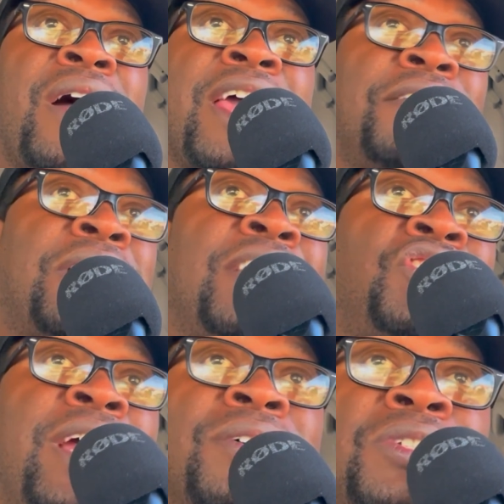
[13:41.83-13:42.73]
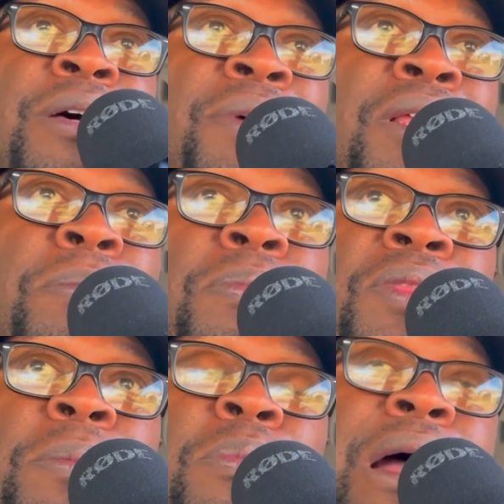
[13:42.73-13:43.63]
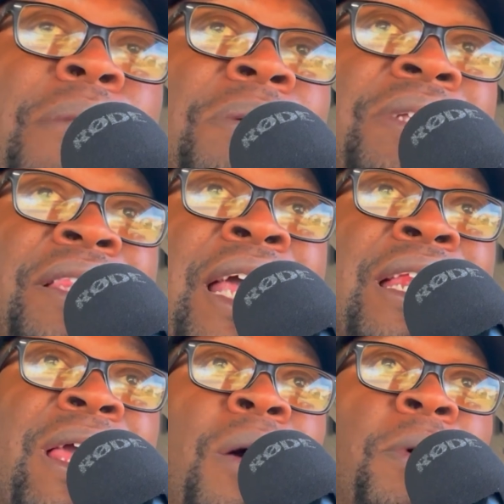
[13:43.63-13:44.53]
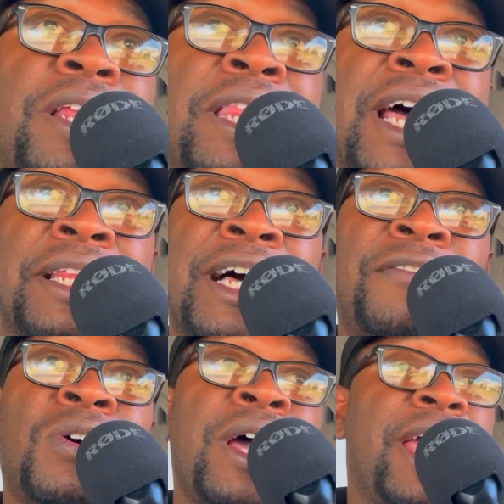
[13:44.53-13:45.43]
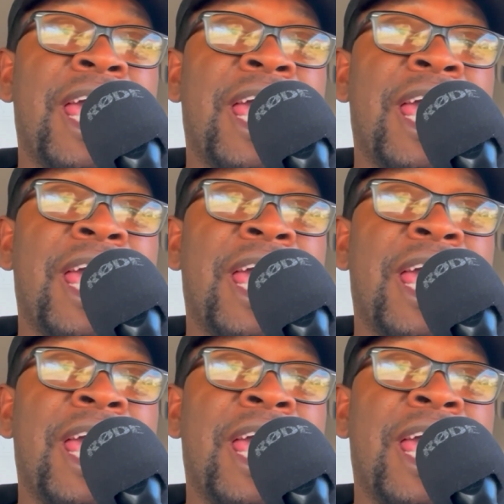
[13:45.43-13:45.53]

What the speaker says: And if they shared some of the problems that they deal with at that level,